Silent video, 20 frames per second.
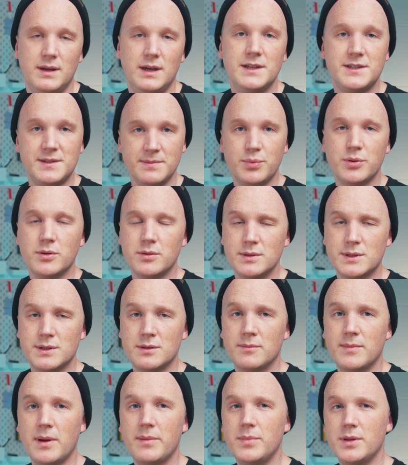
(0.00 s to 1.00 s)
It's important to
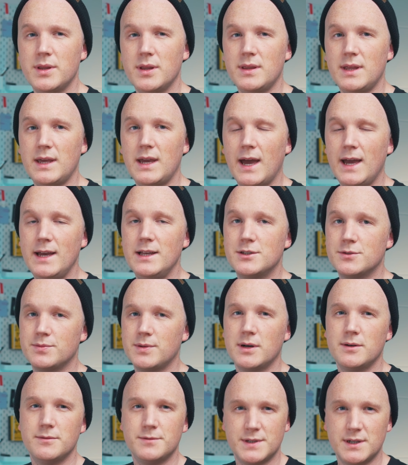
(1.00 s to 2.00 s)
remember that the
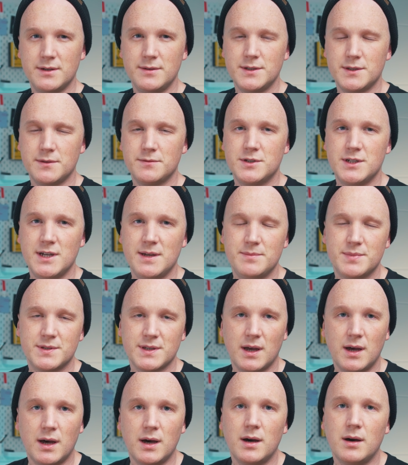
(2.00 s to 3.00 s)
A12 series of chips
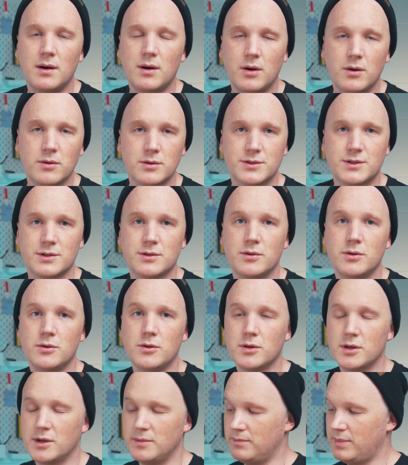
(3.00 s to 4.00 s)
are
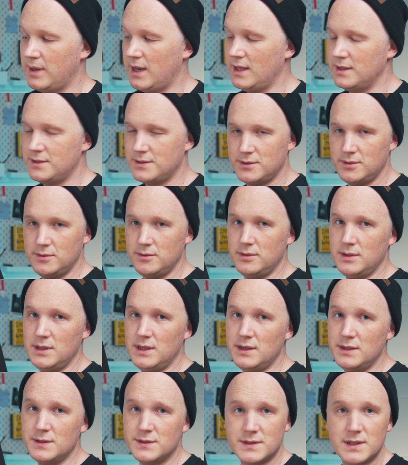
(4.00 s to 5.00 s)
octa-core compared to
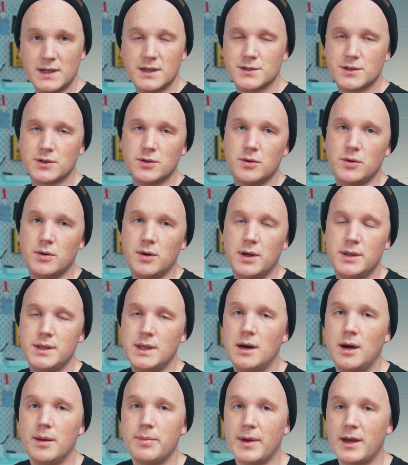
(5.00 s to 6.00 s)
the 6-core on the
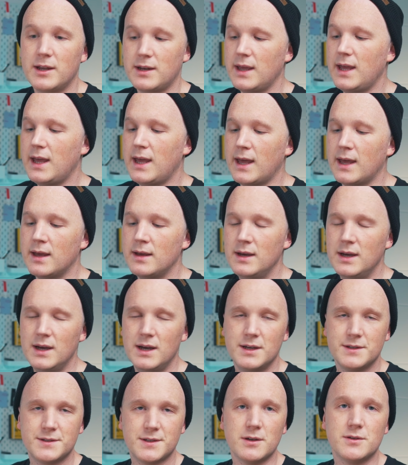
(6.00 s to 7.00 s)
iPad Air,
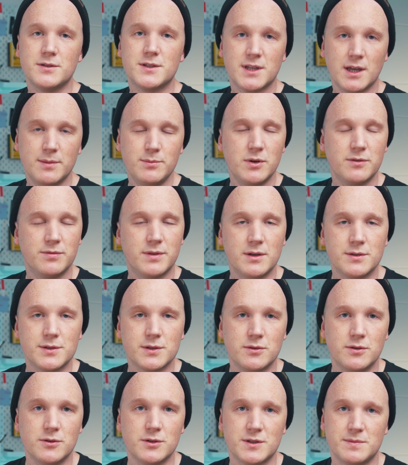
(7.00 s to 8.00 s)
so some of those
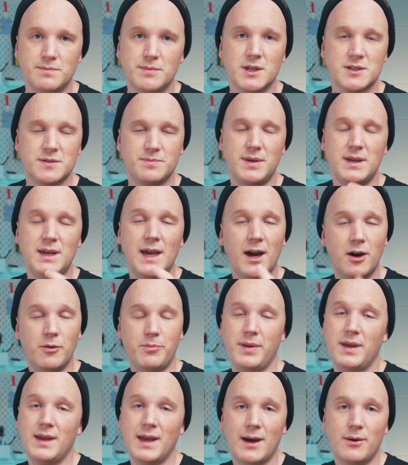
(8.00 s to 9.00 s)
cores must be
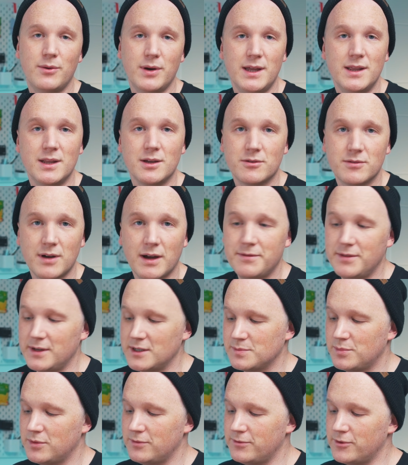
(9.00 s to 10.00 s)
helping out in the
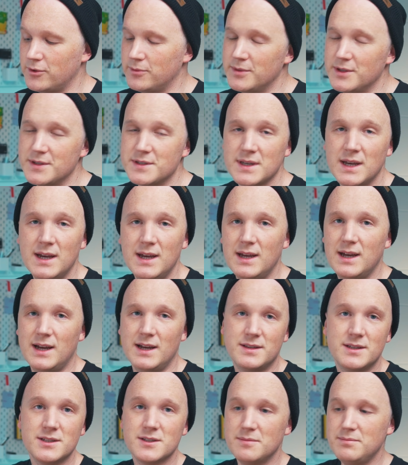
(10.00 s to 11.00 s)
graphics performance.
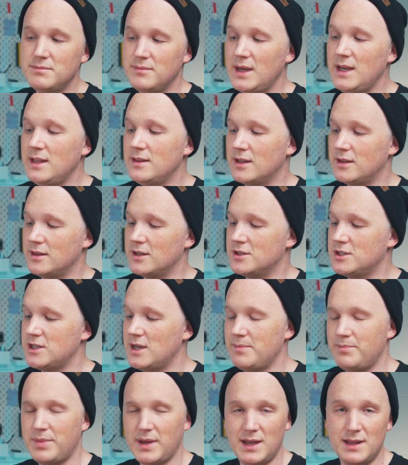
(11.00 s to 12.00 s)
It doesn't mean that the
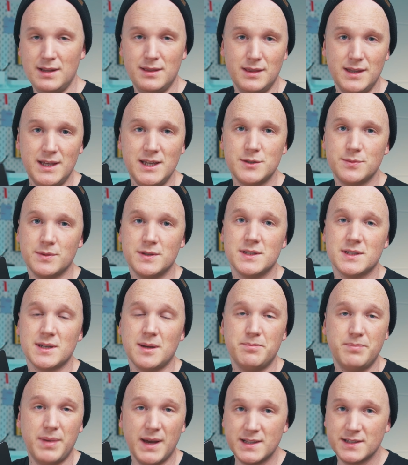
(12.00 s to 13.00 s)
chip in these ones are
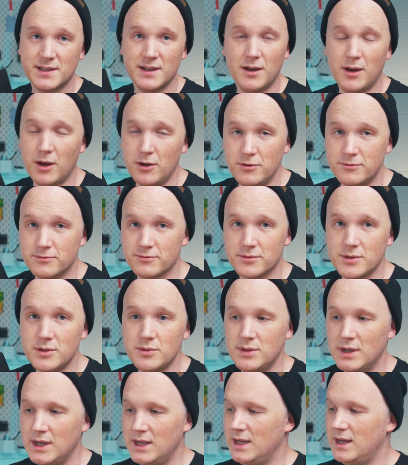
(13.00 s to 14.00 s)
better
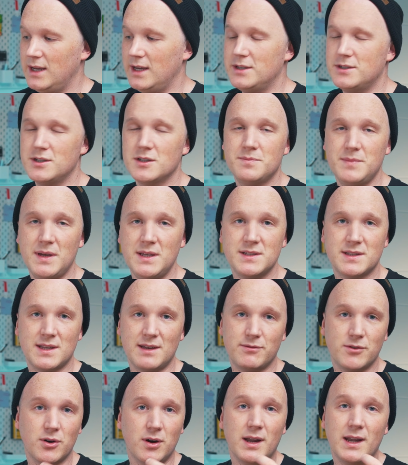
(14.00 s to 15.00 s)
overall, it just means
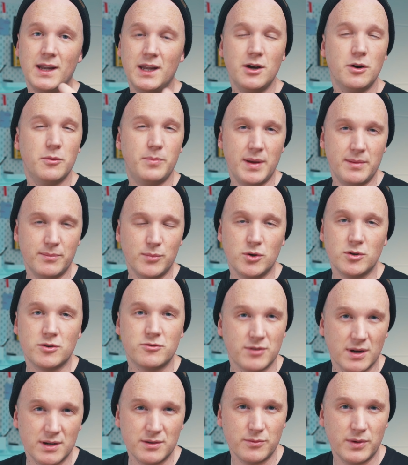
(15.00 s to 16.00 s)
they've got a little bit more
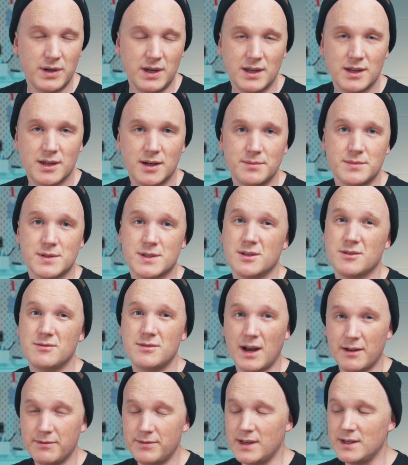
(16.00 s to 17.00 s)
grunt when it comes to
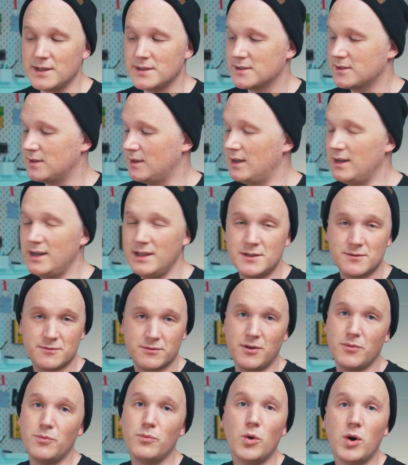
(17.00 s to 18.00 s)
graphics, at least
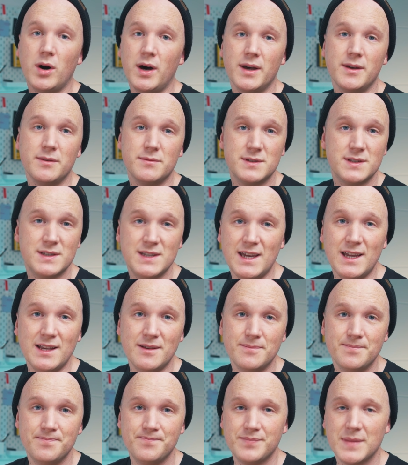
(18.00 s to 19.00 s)
from what I've seen.
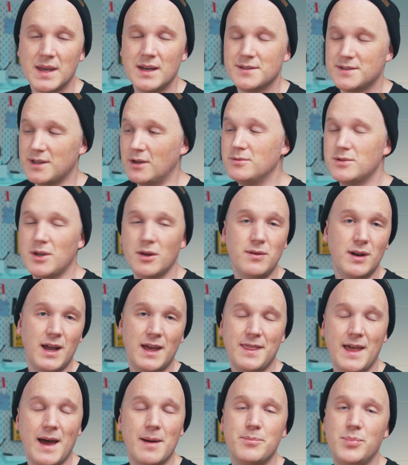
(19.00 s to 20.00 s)
So don't
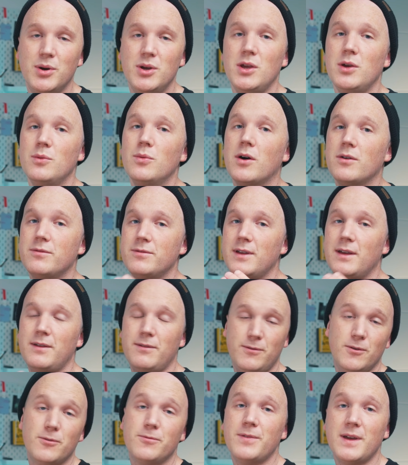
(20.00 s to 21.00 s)
let that put you off
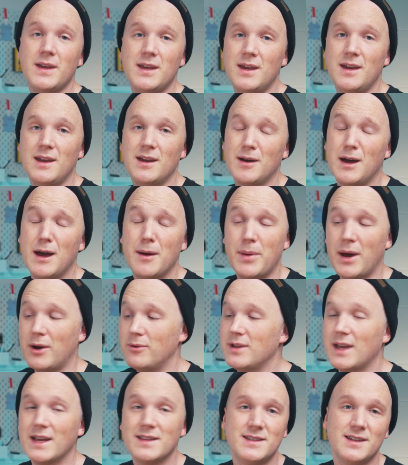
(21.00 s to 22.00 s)
if you're thinking
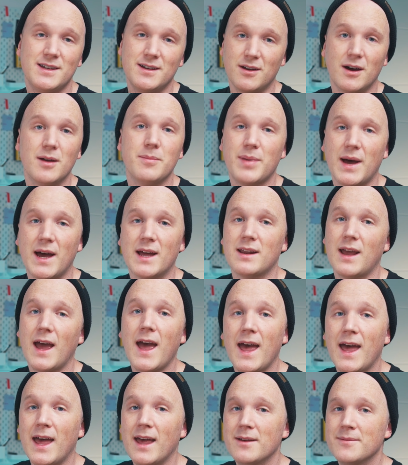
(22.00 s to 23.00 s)
about getting an iPad
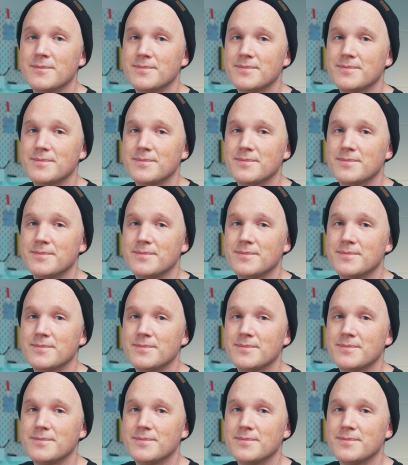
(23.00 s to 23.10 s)
Air.